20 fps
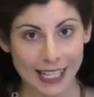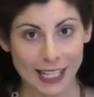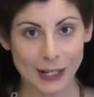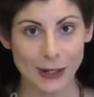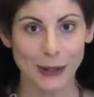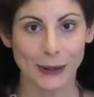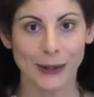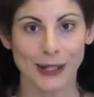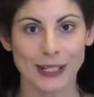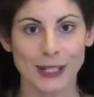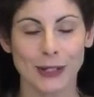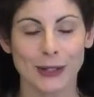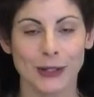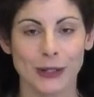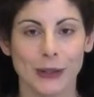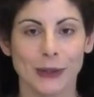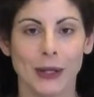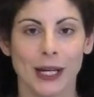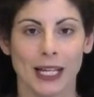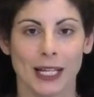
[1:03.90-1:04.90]
thing you're going to
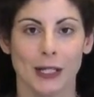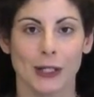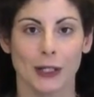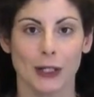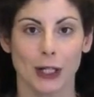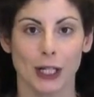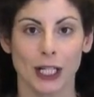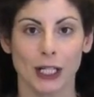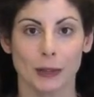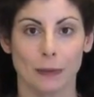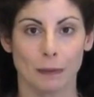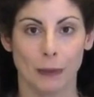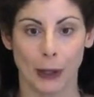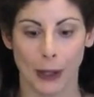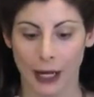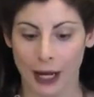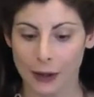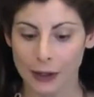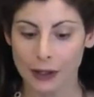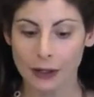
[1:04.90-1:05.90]
do is just
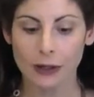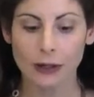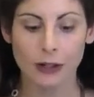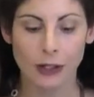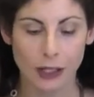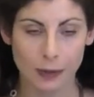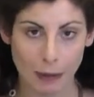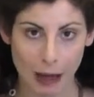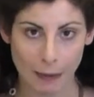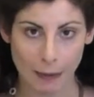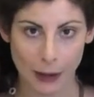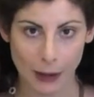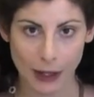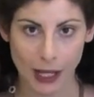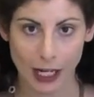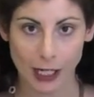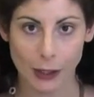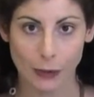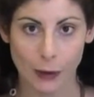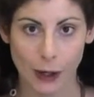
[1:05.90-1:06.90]
put out your newspaper
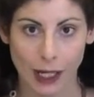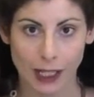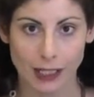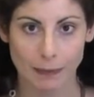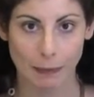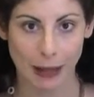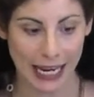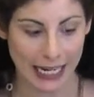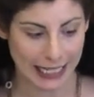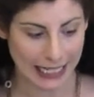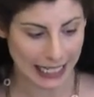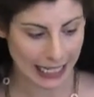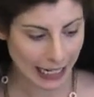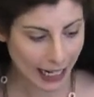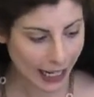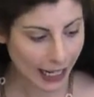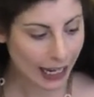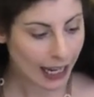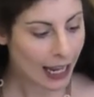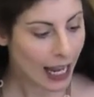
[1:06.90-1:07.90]
that you want
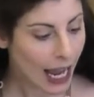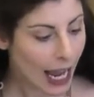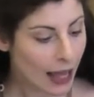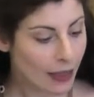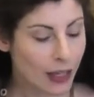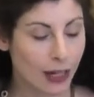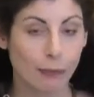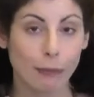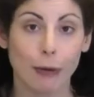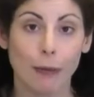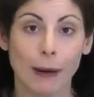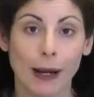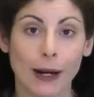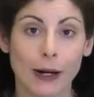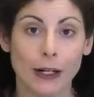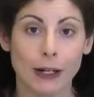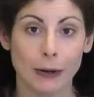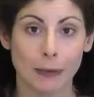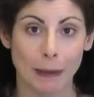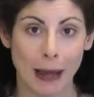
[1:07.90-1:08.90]
painted and then
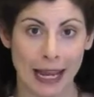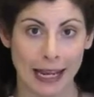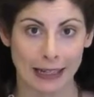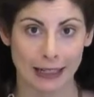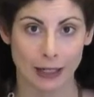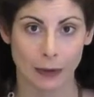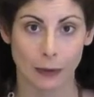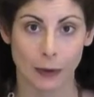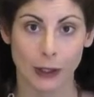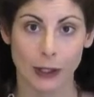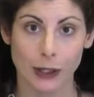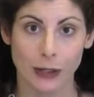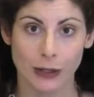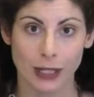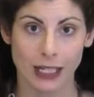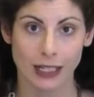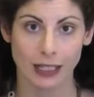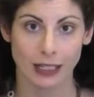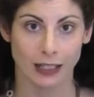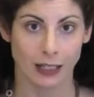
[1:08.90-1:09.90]
prepare your paint. We're
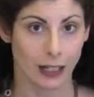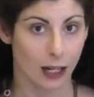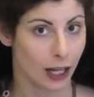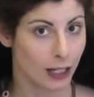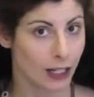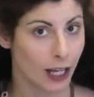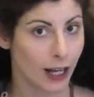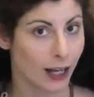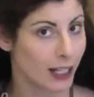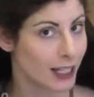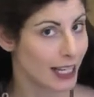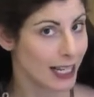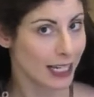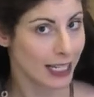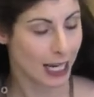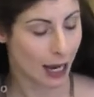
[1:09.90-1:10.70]
using non-toxic